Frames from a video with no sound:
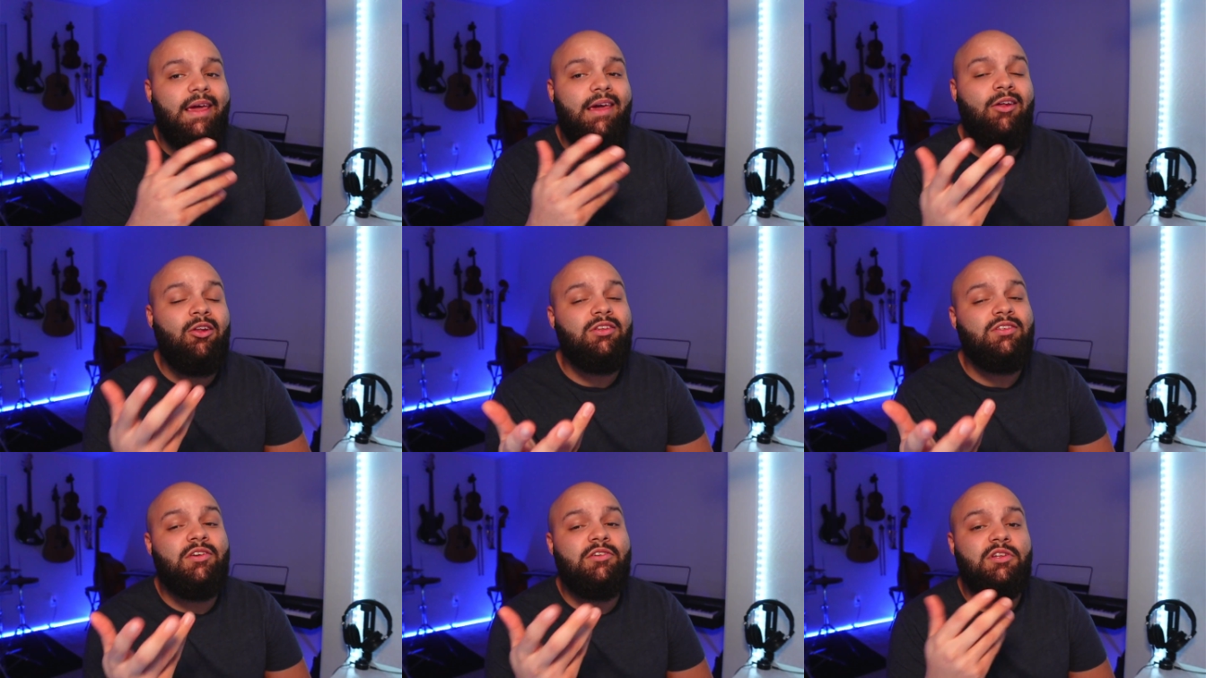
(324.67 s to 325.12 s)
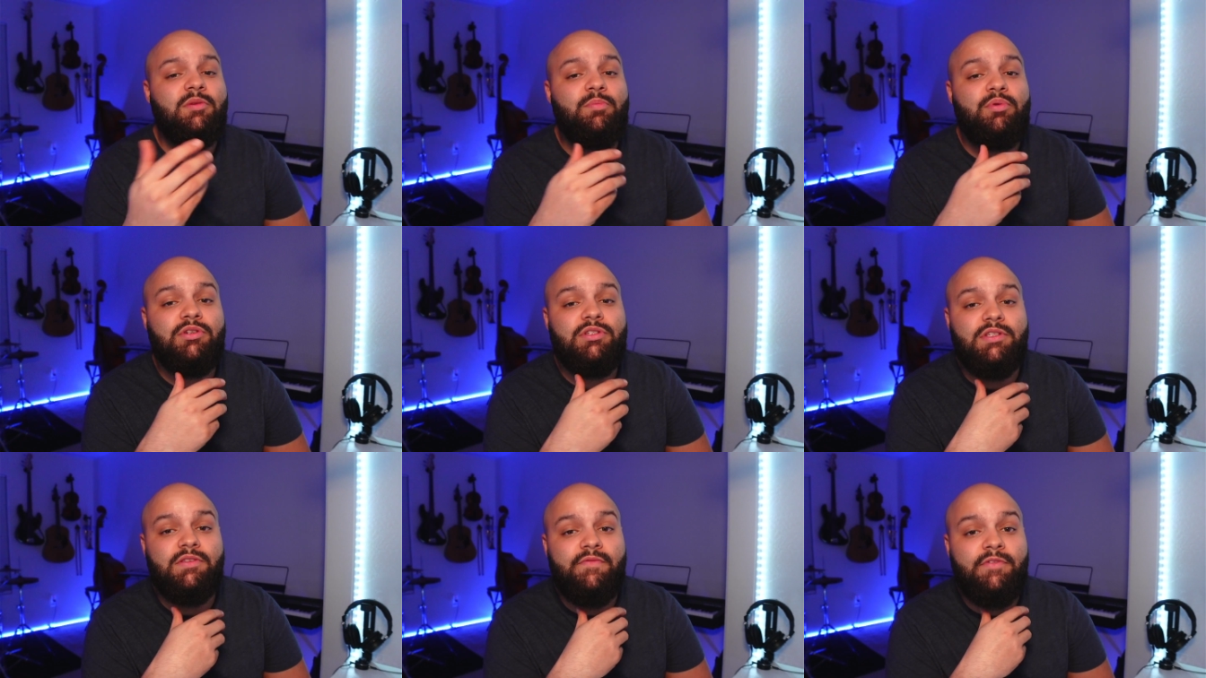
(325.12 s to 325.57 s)
it'll start to
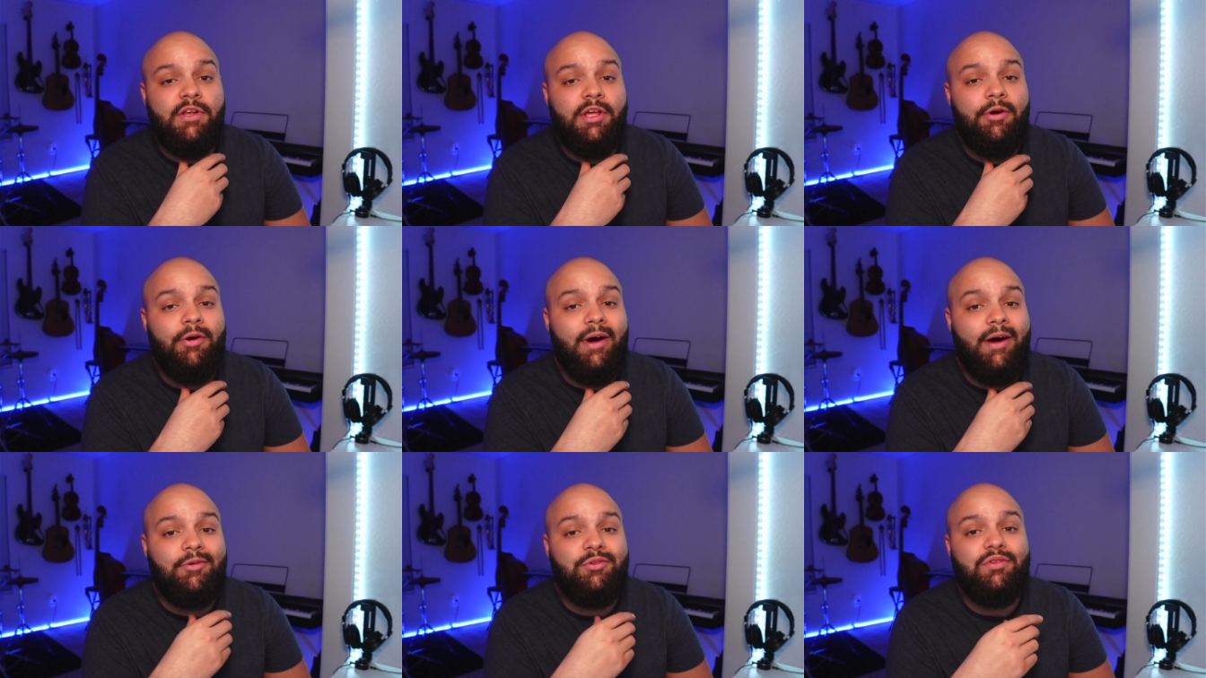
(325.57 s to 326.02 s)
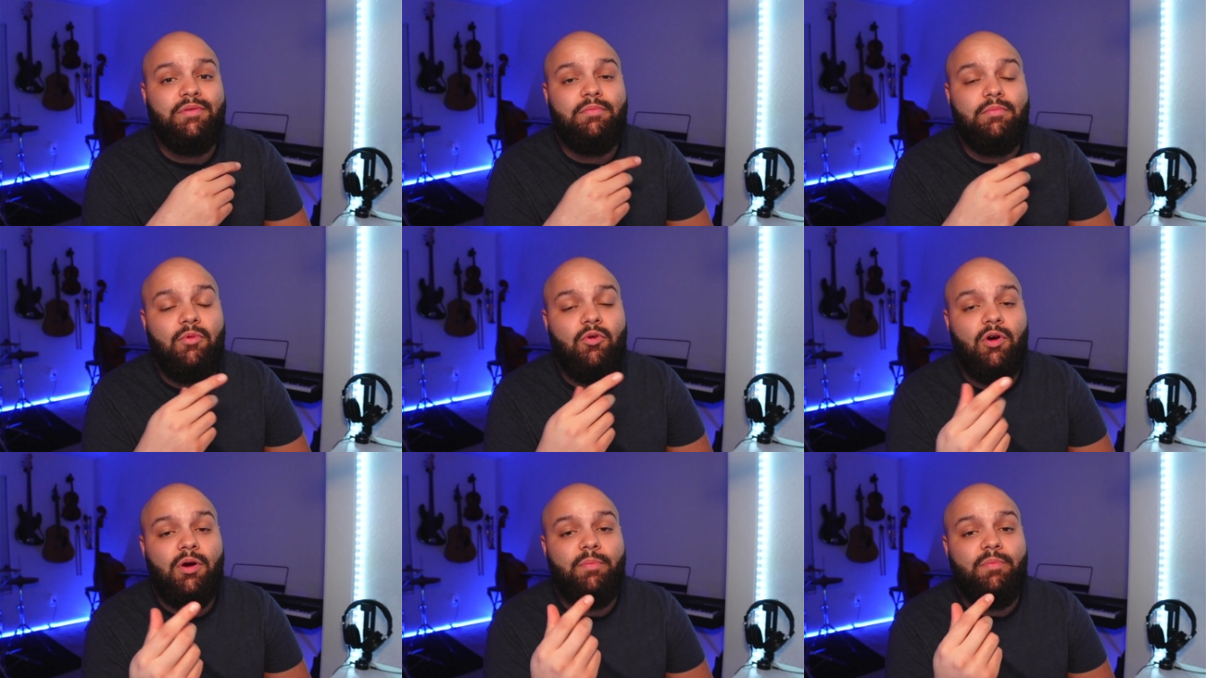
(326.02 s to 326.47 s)
push this video out to
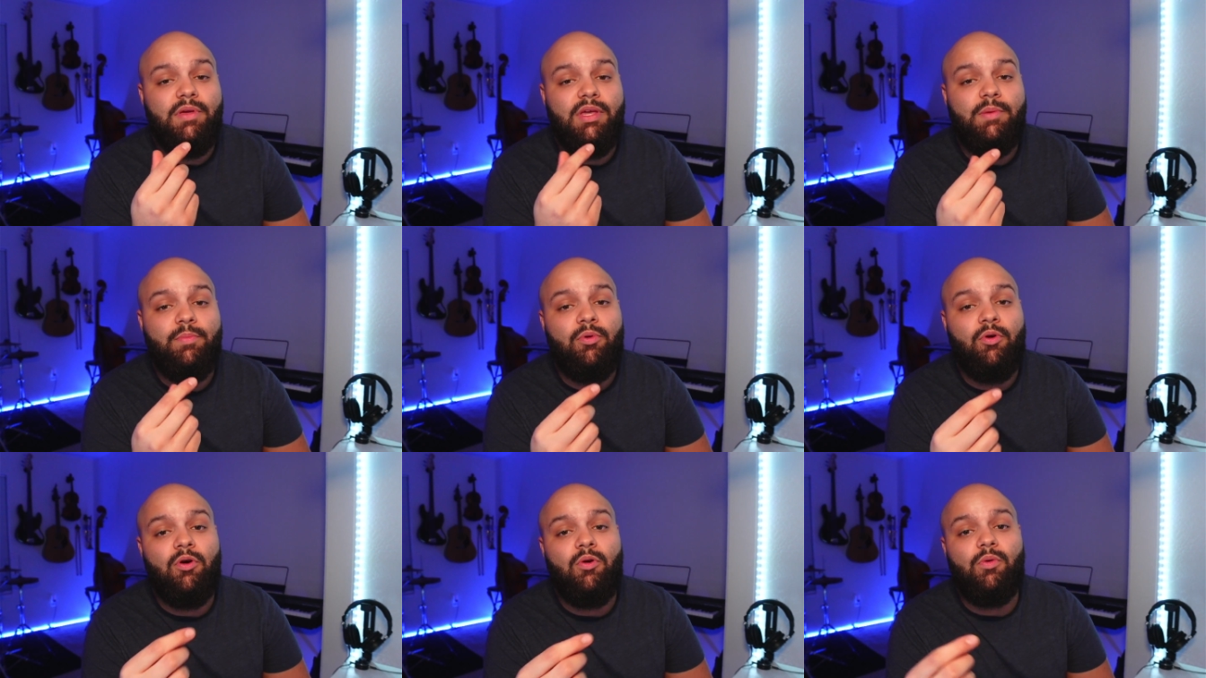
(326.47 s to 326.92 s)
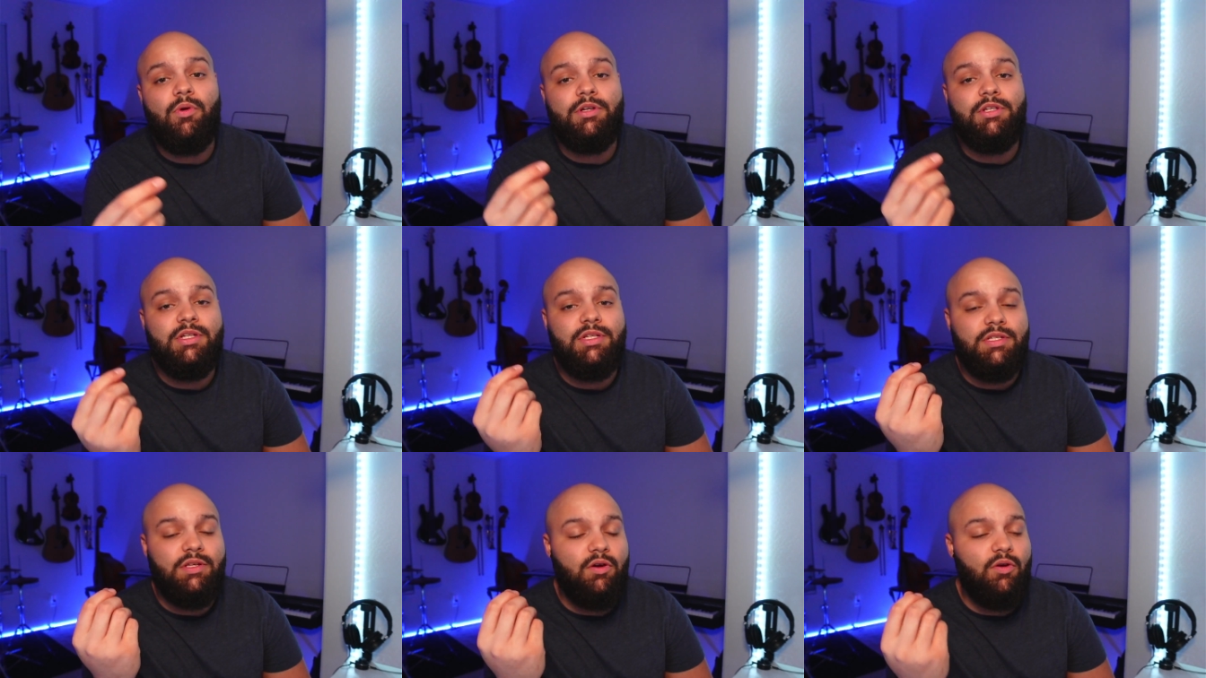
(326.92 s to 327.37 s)
more people,
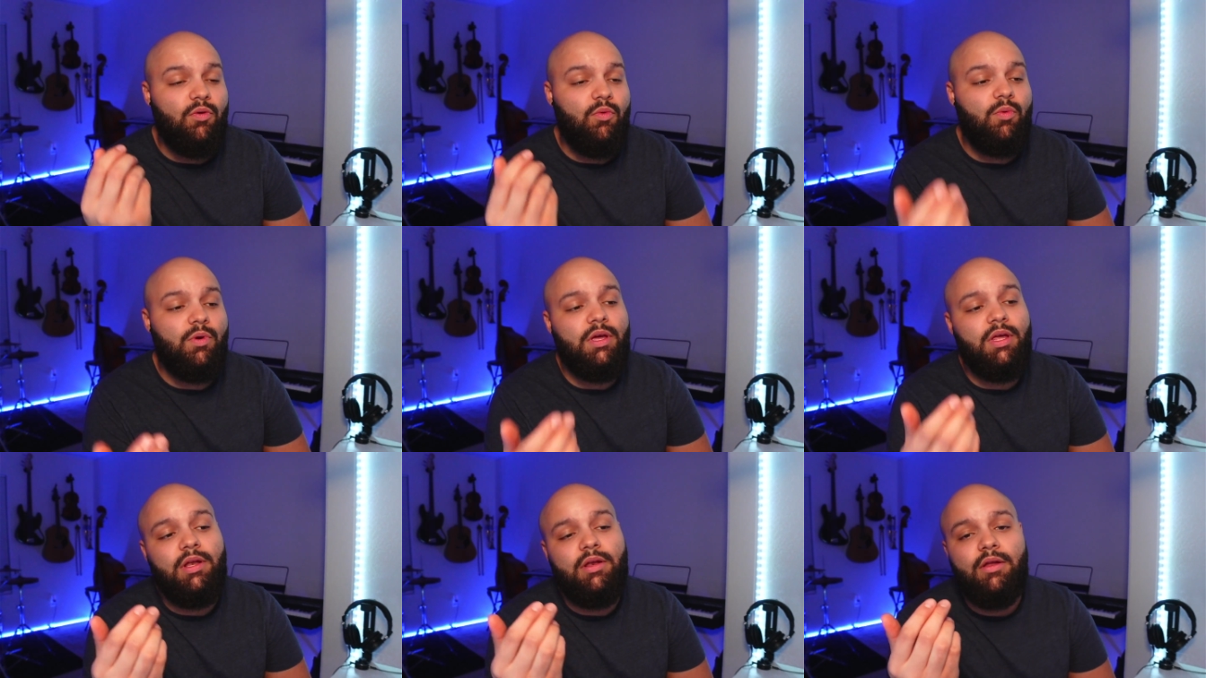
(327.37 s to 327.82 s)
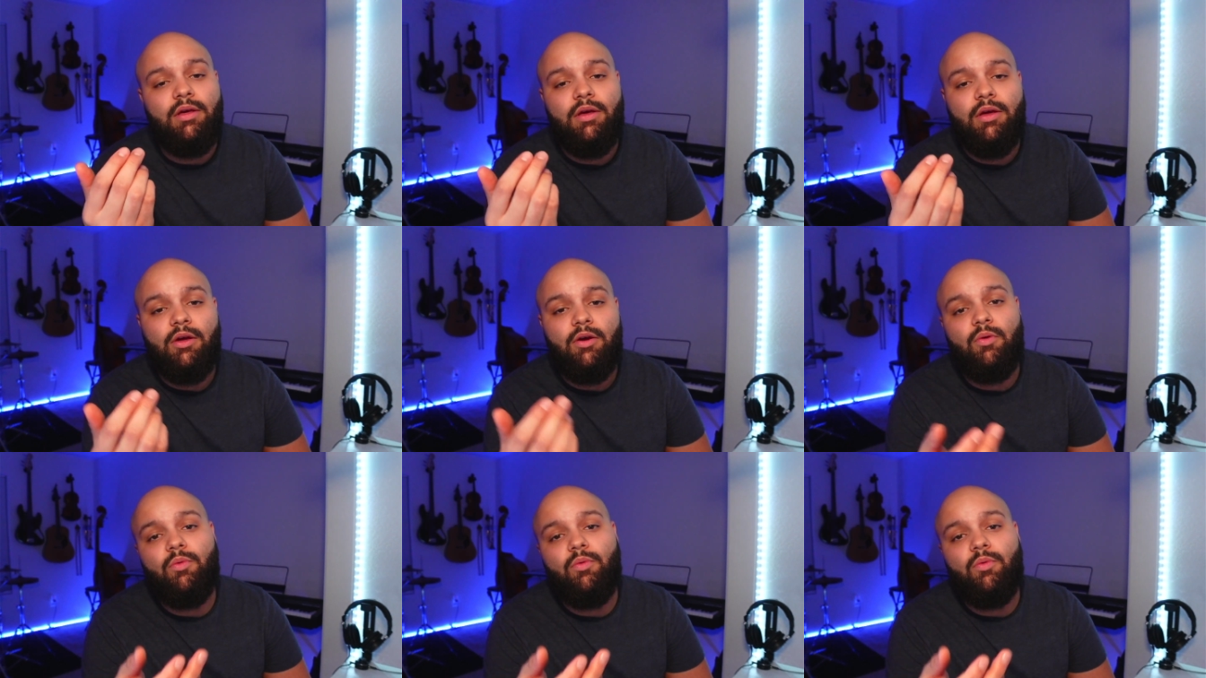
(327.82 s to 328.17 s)
which is a win,